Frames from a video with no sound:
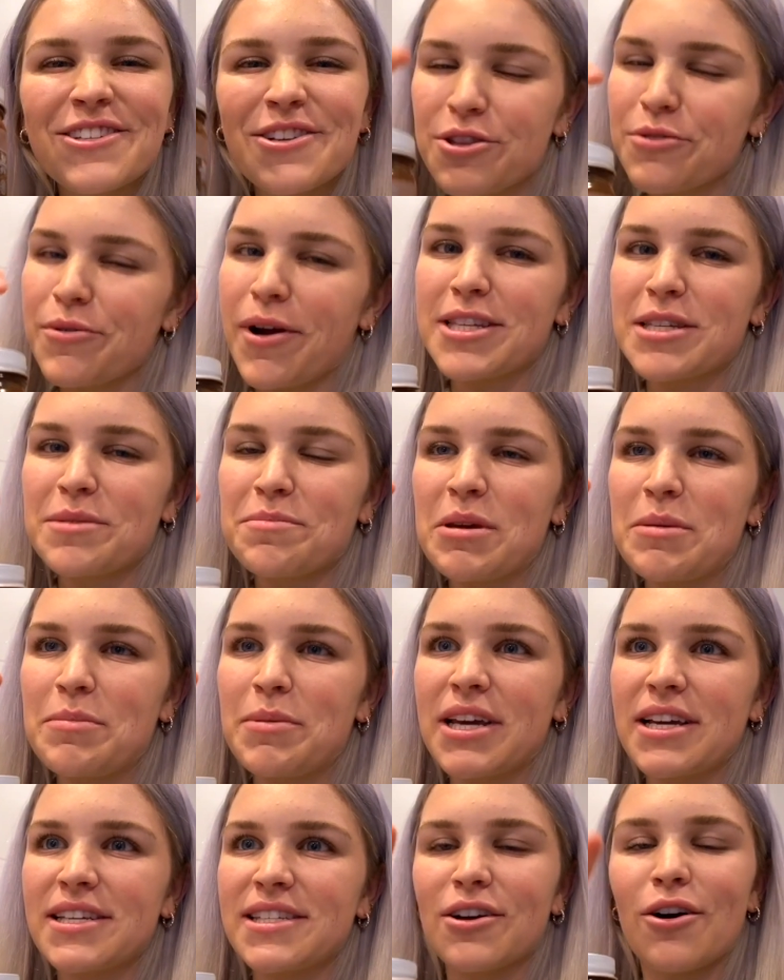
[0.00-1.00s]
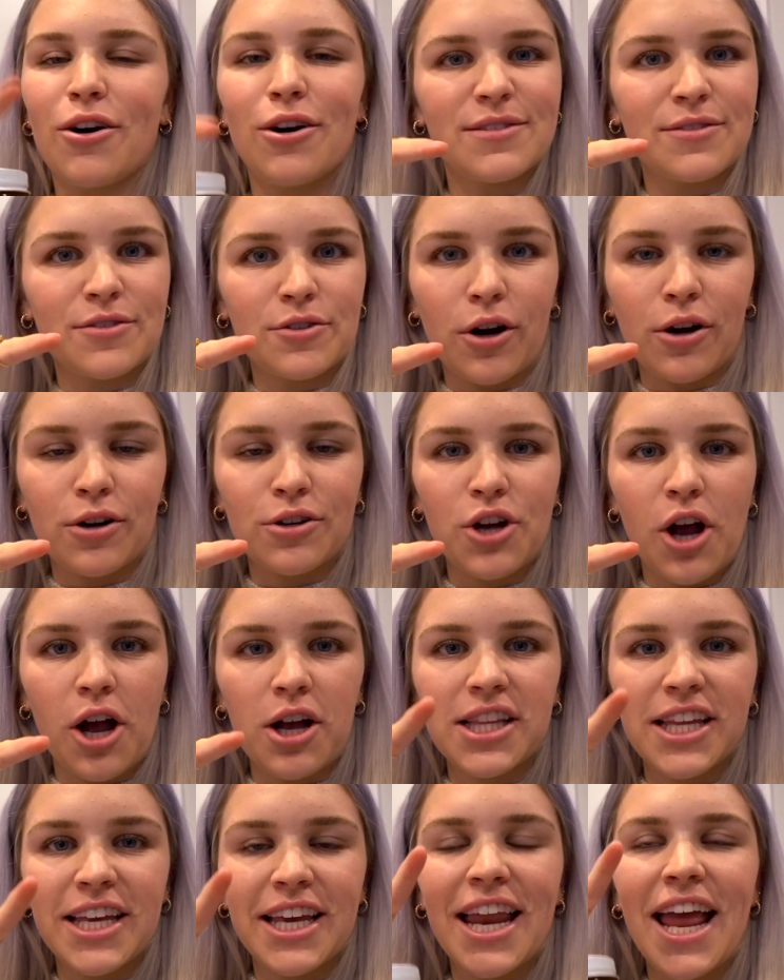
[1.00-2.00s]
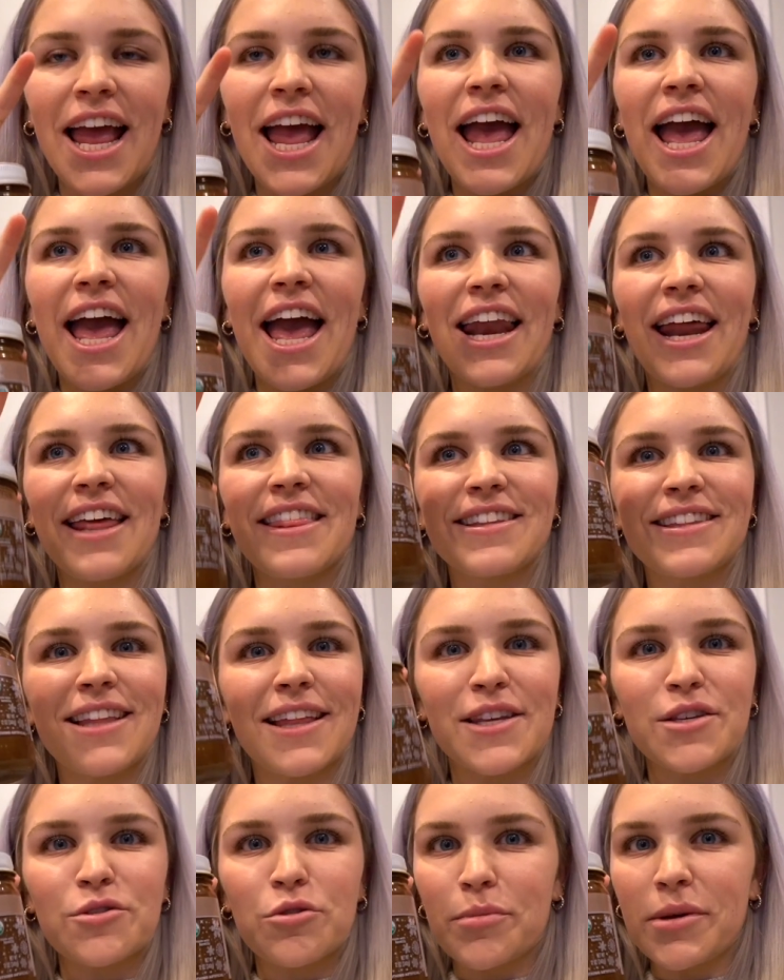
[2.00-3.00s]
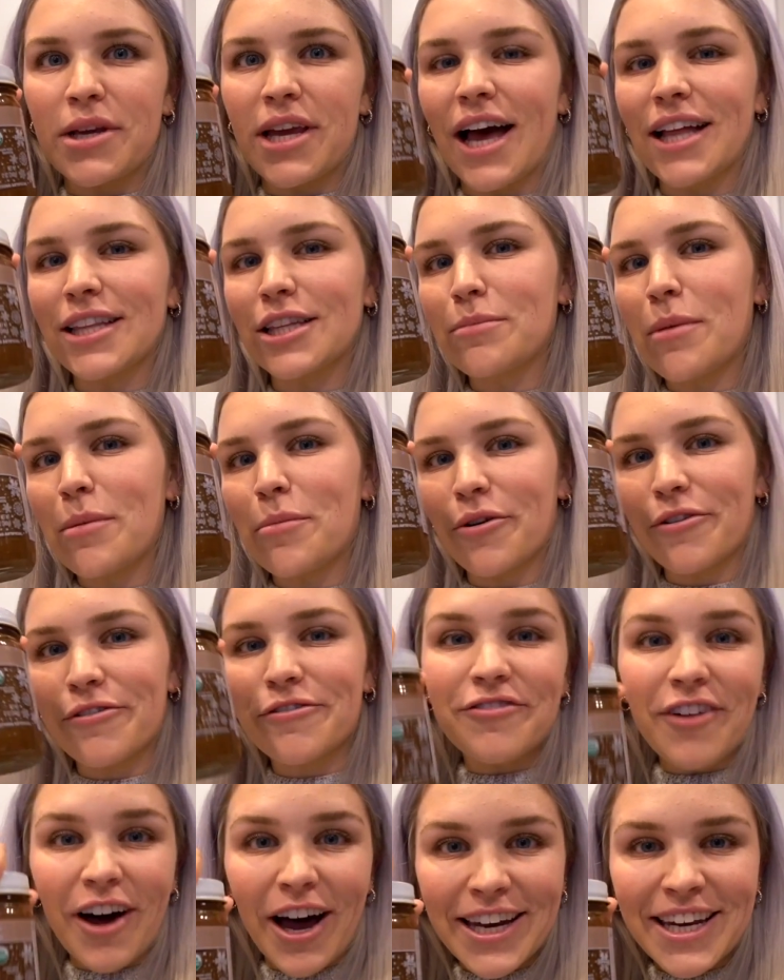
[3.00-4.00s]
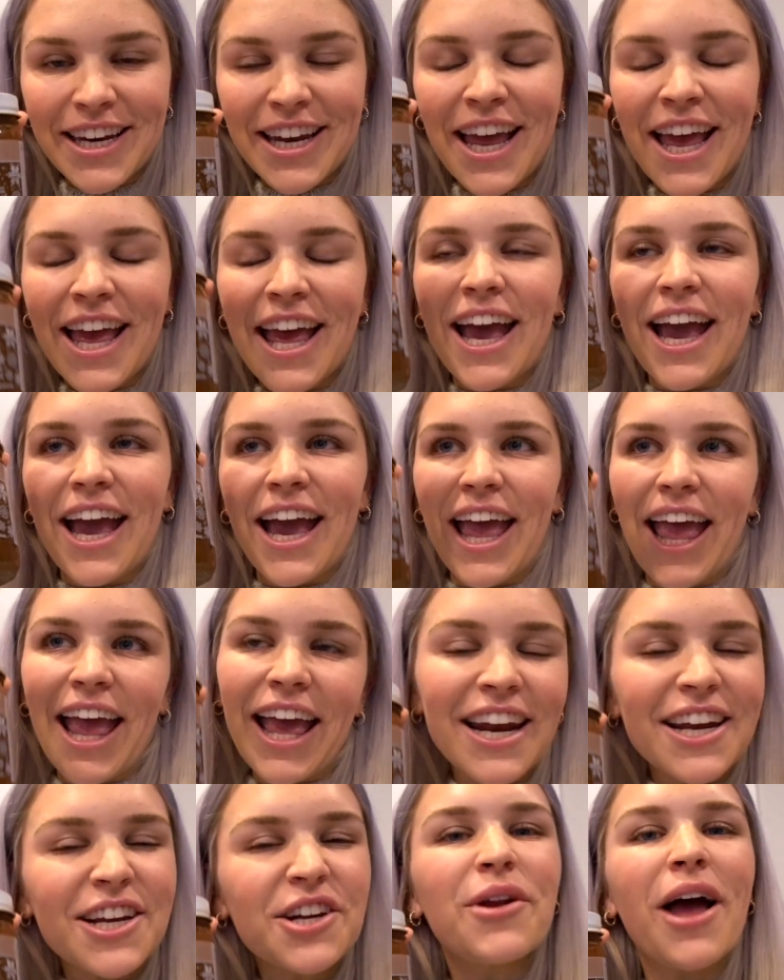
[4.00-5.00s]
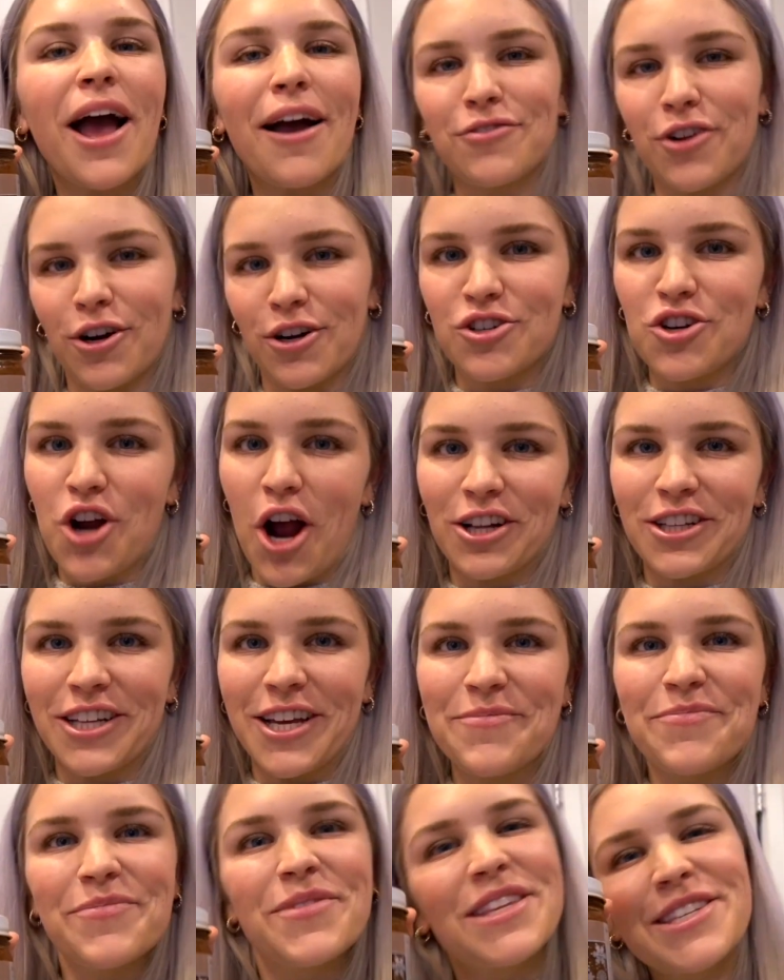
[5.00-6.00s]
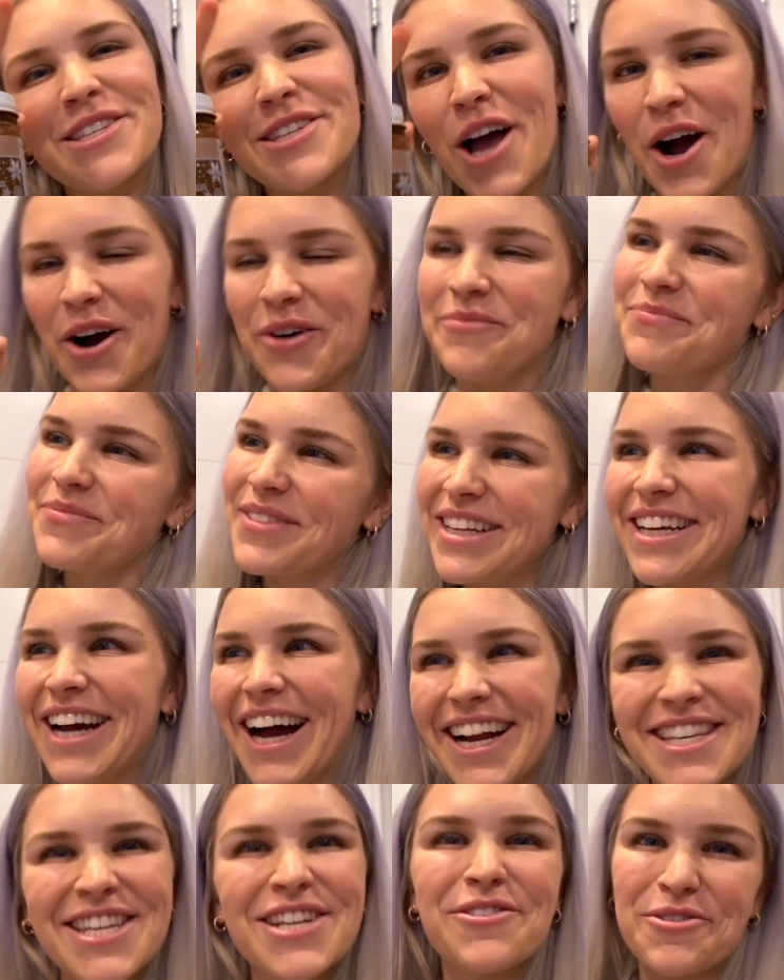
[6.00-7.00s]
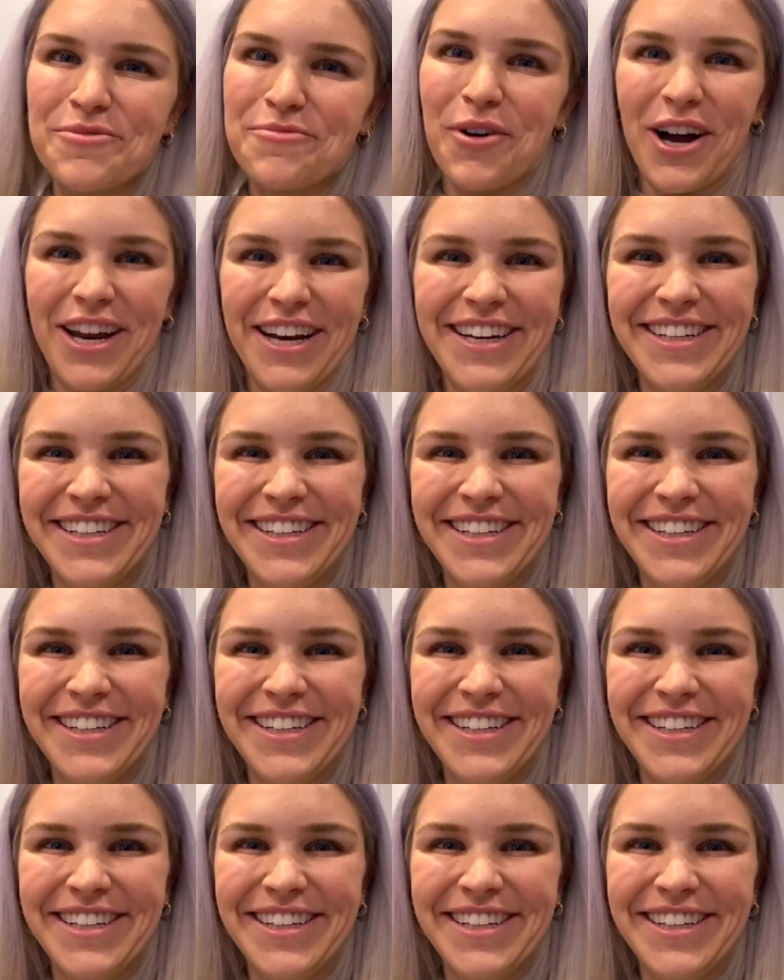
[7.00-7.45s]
to the recipe because it calls for dark chocolate. And I think that this would be a little bit more fun. And I don't have dark chocolate. So, a 2-in-1.